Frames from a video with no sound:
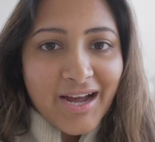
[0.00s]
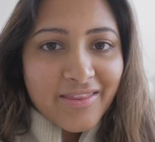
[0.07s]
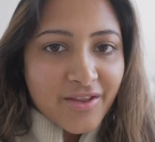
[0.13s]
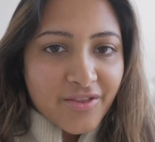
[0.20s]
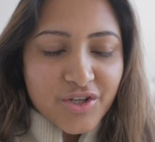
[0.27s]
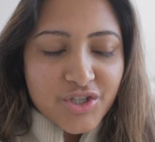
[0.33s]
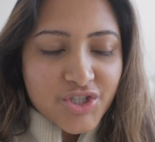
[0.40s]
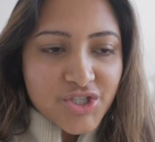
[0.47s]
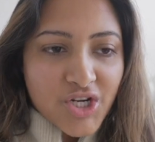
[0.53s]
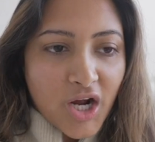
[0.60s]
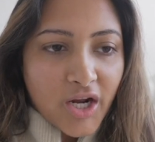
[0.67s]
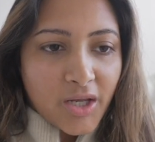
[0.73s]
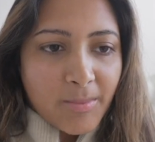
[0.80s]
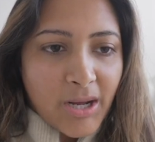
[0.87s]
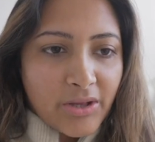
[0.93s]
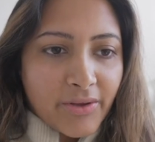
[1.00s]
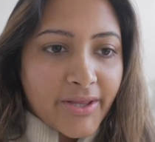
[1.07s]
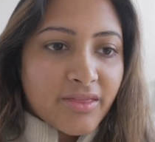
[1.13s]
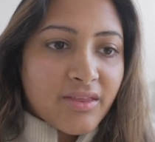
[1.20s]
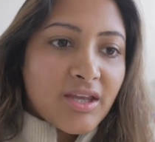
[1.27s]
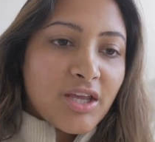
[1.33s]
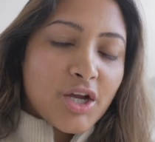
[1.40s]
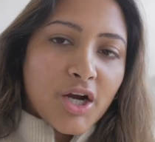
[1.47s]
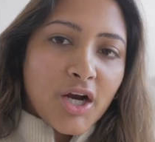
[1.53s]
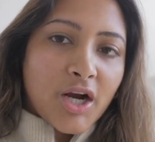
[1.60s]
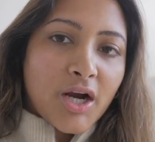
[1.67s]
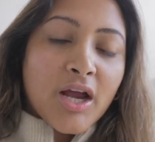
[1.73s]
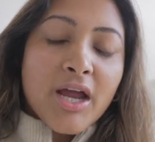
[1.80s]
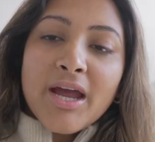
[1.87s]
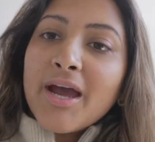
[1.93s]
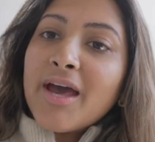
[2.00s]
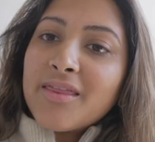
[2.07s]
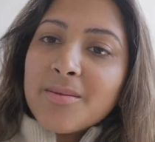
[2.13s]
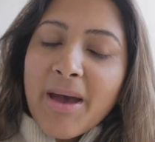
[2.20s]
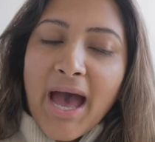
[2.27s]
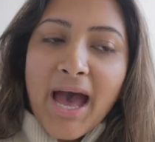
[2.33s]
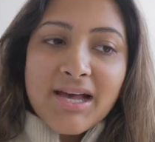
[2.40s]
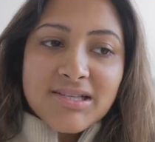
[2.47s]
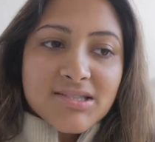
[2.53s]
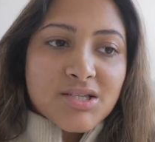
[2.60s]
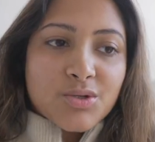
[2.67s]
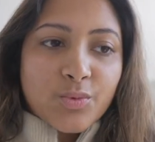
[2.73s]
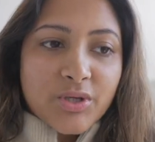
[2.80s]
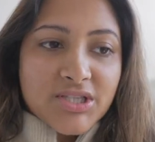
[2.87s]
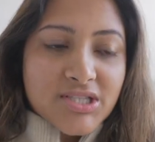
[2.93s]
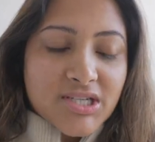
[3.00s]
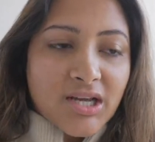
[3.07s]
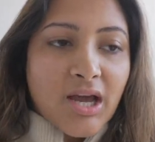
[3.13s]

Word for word: I think they're just talking about like the year in the past and what's to